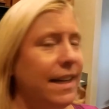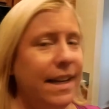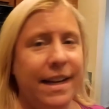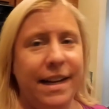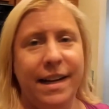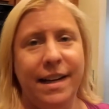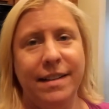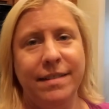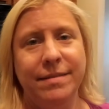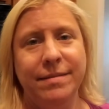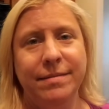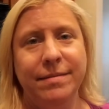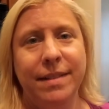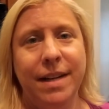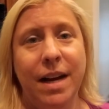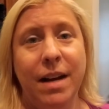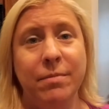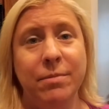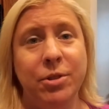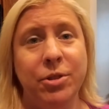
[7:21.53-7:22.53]
yeah.
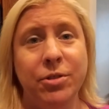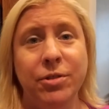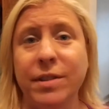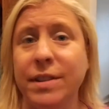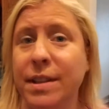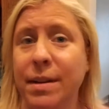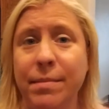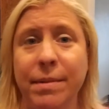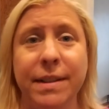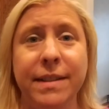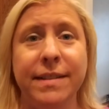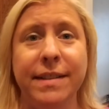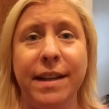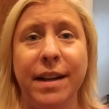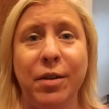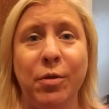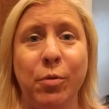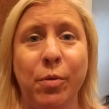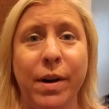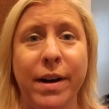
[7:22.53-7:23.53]
I'm sure somebody's
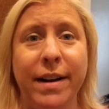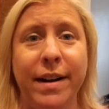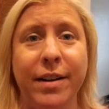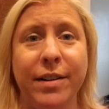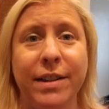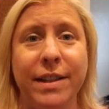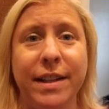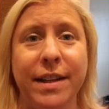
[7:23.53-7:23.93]
getting wet out